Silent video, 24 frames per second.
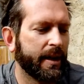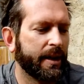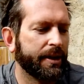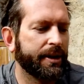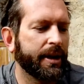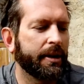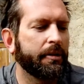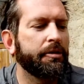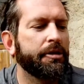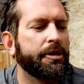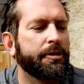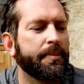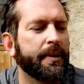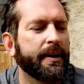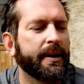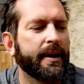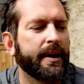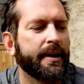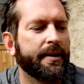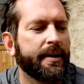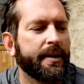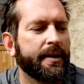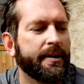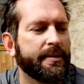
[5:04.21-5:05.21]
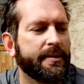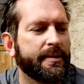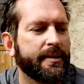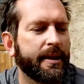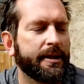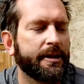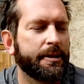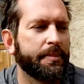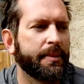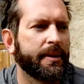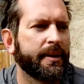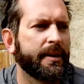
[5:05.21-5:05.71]
Generally speaking, I think the
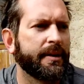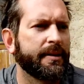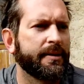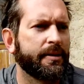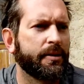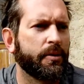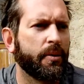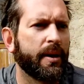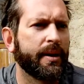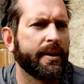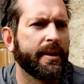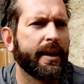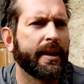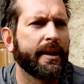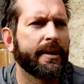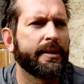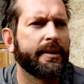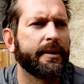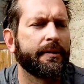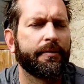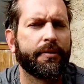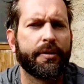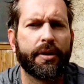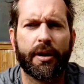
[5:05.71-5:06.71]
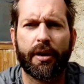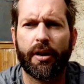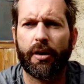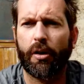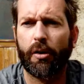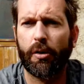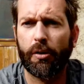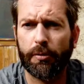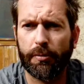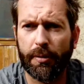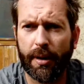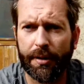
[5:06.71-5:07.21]
sentiment is quite negative
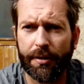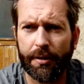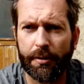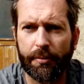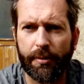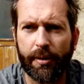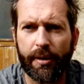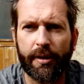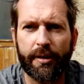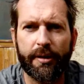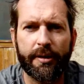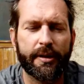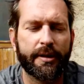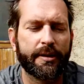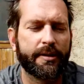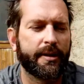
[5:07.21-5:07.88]
all around the world.